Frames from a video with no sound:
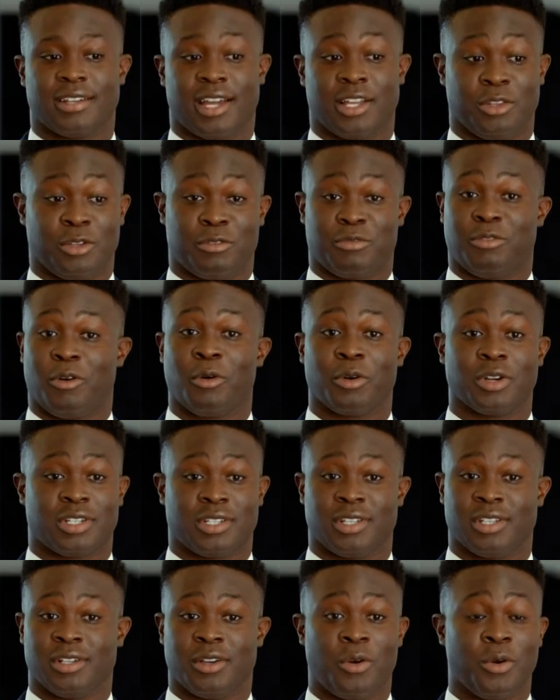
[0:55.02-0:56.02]
I look
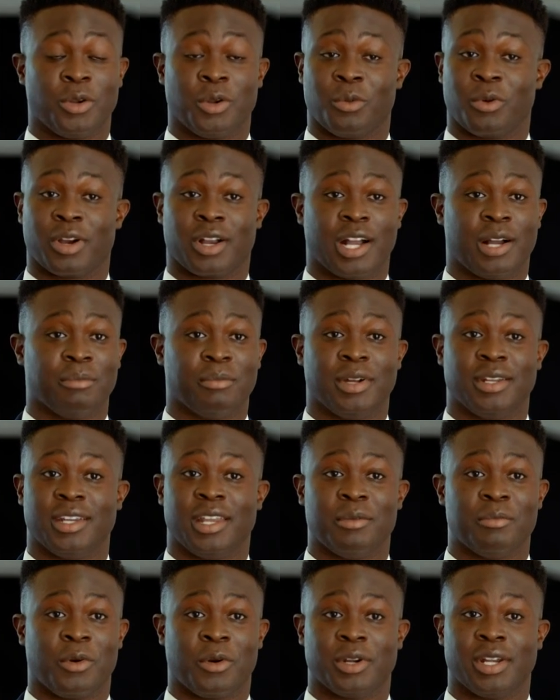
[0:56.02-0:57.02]
forward to going to work on
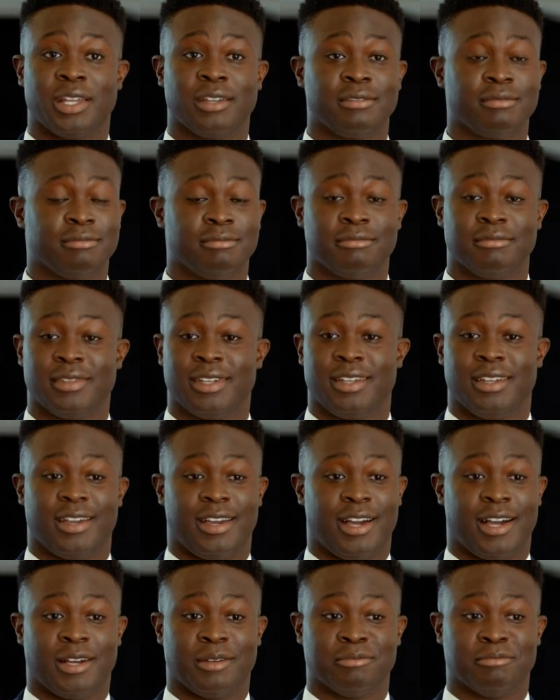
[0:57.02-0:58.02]
Monday morning
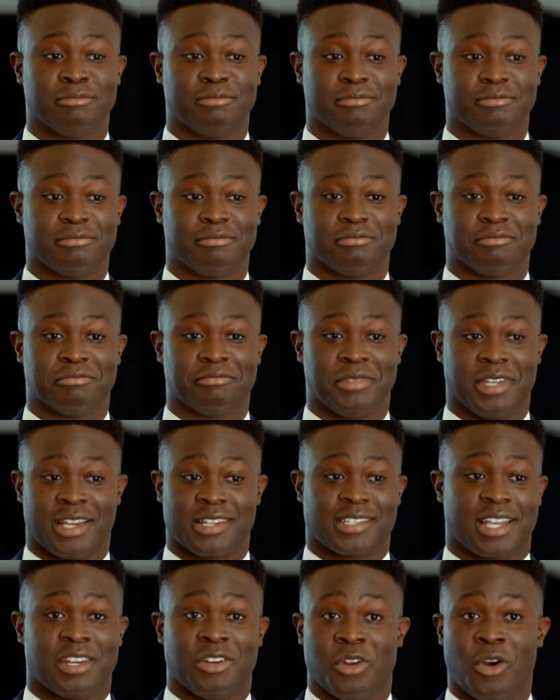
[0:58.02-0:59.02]
um,
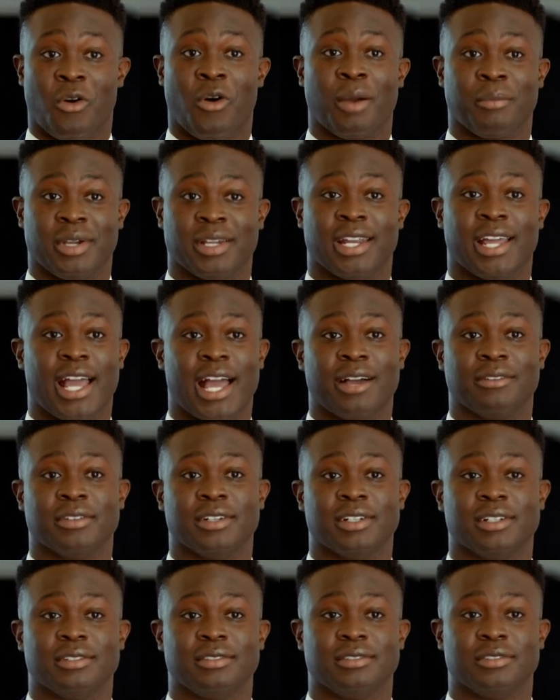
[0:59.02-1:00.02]
because I know I'm going to
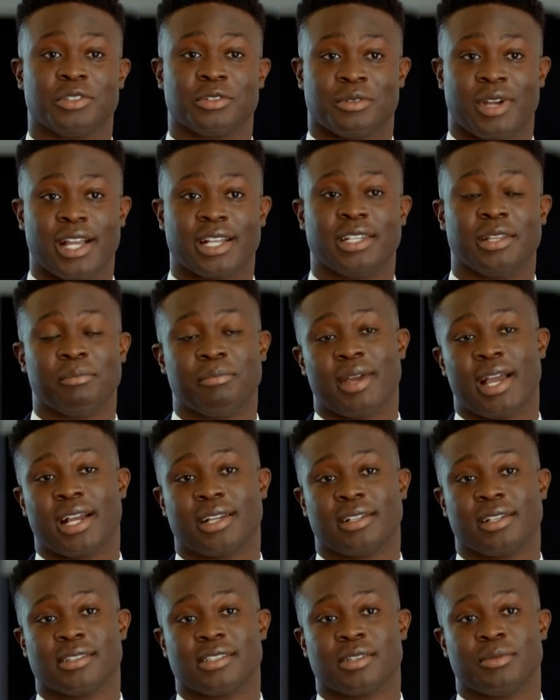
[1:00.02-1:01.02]
have a direct
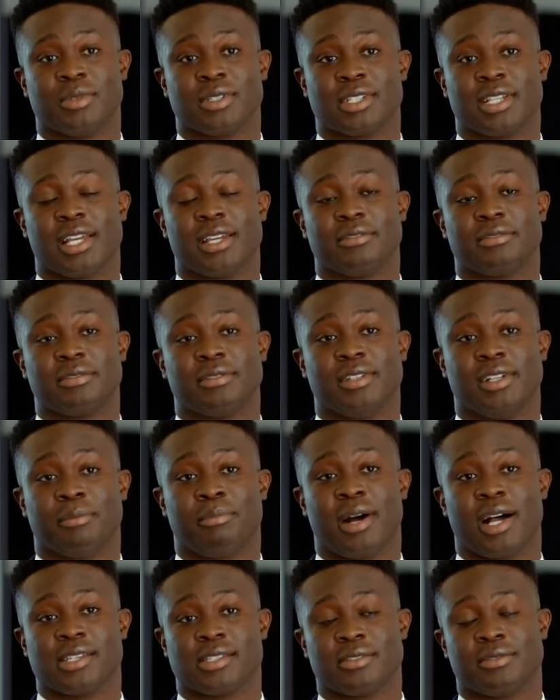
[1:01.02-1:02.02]
impact on someone's life in
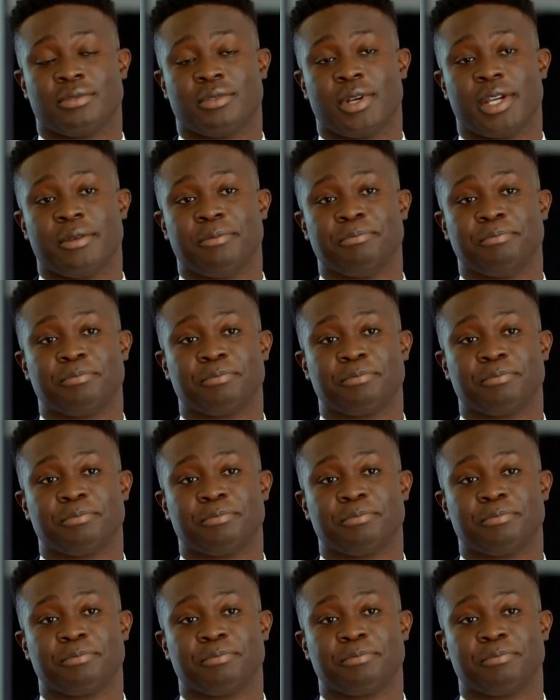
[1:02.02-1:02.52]
a positive way.